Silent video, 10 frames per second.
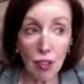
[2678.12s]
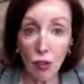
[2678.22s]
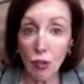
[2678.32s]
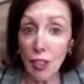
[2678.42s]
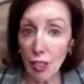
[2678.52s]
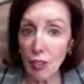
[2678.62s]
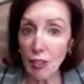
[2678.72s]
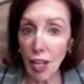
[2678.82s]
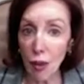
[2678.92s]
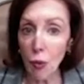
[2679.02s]
yes,
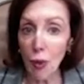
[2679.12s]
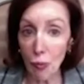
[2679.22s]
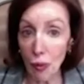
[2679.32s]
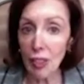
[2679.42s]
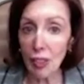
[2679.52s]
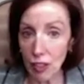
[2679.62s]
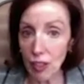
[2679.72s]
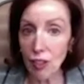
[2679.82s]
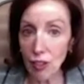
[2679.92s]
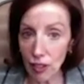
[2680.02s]
that method
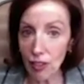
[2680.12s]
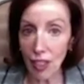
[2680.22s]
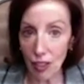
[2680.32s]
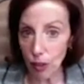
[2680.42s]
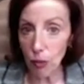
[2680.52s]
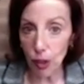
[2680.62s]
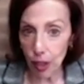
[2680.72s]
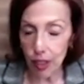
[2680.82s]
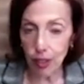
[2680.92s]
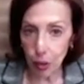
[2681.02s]
does get some
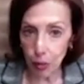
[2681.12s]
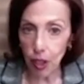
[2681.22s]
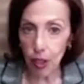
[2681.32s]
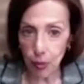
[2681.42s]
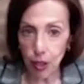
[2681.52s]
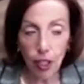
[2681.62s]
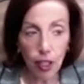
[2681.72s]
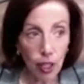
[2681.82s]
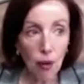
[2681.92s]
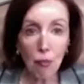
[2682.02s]
clients sometimes,
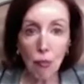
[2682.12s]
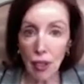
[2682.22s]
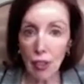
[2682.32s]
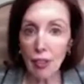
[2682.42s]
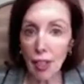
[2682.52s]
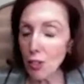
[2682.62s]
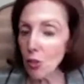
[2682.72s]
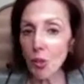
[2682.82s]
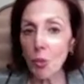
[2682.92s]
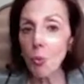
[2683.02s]
but
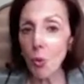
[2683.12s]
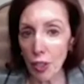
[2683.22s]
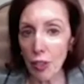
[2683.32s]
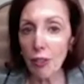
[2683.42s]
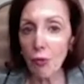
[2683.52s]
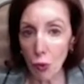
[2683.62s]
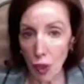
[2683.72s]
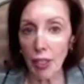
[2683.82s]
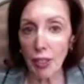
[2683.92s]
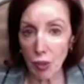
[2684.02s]
that's only one
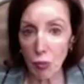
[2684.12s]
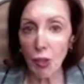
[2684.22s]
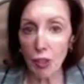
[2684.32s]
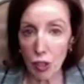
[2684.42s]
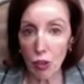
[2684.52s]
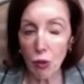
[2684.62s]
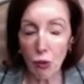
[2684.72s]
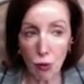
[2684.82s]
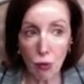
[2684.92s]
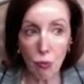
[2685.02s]
way to market
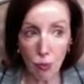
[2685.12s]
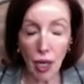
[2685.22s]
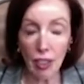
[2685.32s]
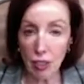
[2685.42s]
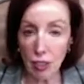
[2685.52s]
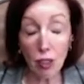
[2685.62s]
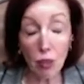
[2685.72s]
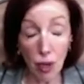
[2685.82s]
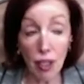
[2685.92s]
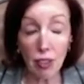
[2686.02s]
your practice, and
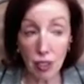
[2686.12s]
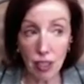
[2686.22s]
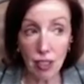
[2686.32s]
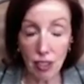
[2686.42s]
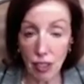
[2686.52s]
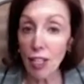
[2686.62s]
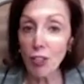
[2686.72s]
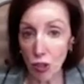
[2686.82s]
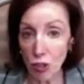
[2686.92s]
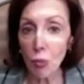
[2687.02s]
the practice is
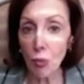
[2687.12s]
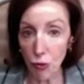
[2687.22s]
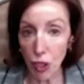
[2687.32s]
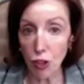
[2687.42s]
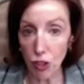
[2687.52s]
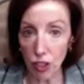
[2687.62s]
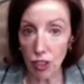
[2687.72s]
not just a profession.